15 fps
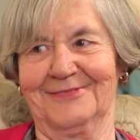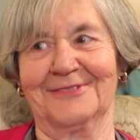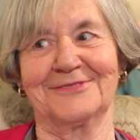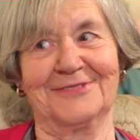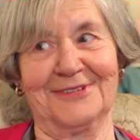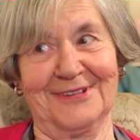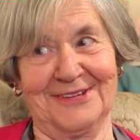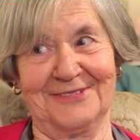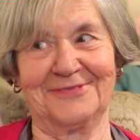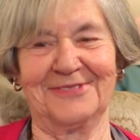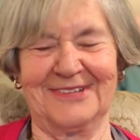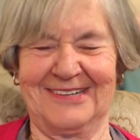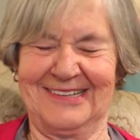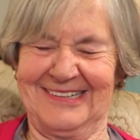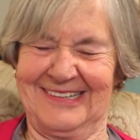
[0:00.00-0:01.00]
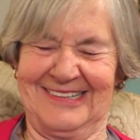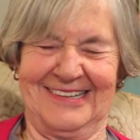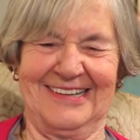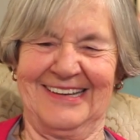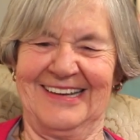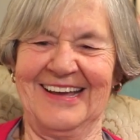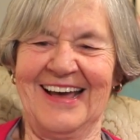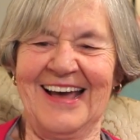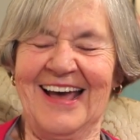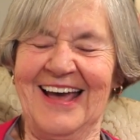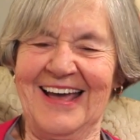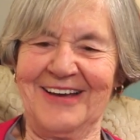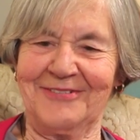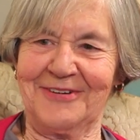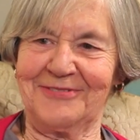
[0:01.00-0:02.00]
It was really funny, yeah.
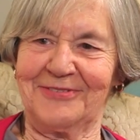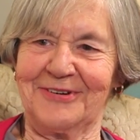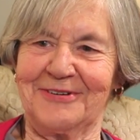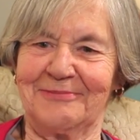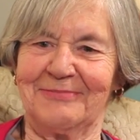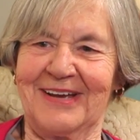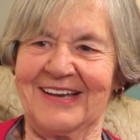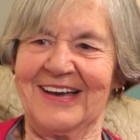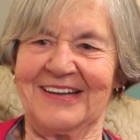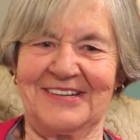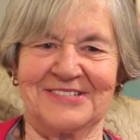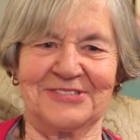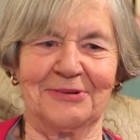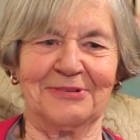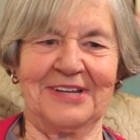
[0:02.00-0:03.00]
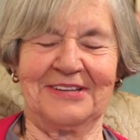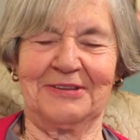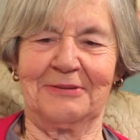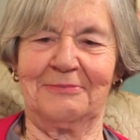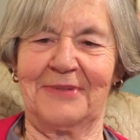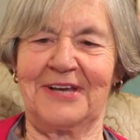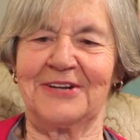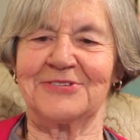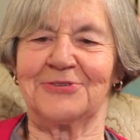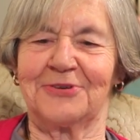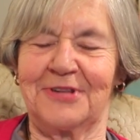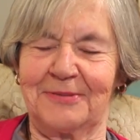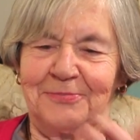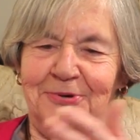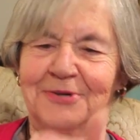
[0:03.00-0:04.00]
And we figured, my God, it's only tomatoes,
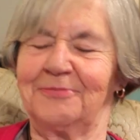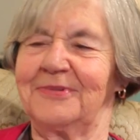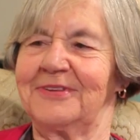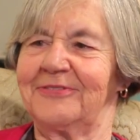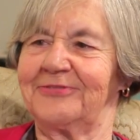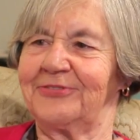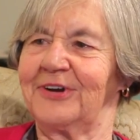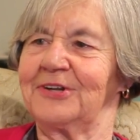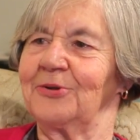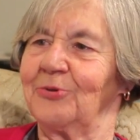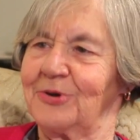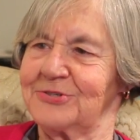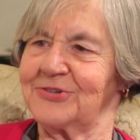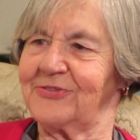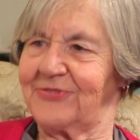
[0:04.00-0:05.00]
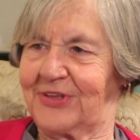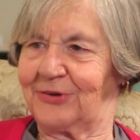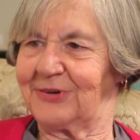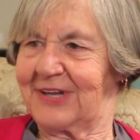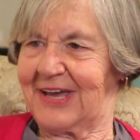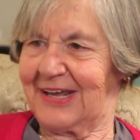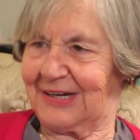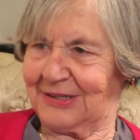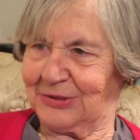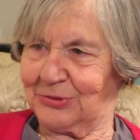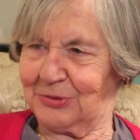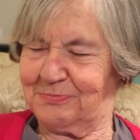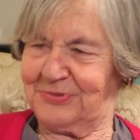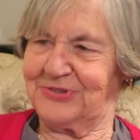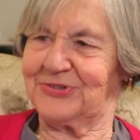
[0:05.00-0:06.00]
or they put them in the front lawns if they only had a
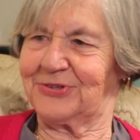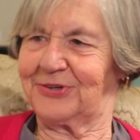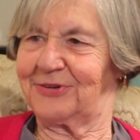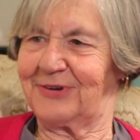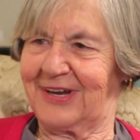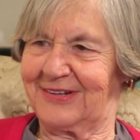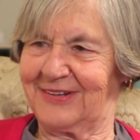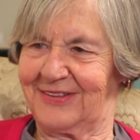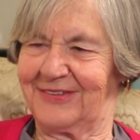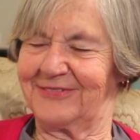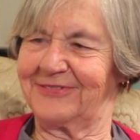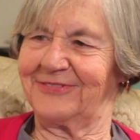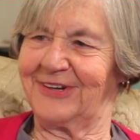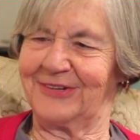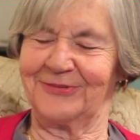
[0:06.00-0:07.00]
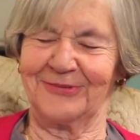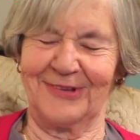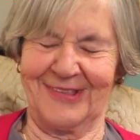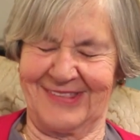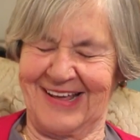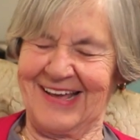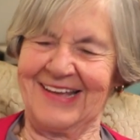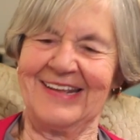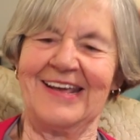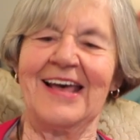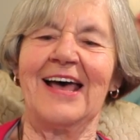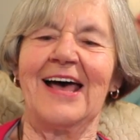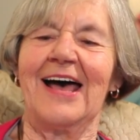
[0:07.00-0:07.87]
little piece of ground in the front and yeah. all that.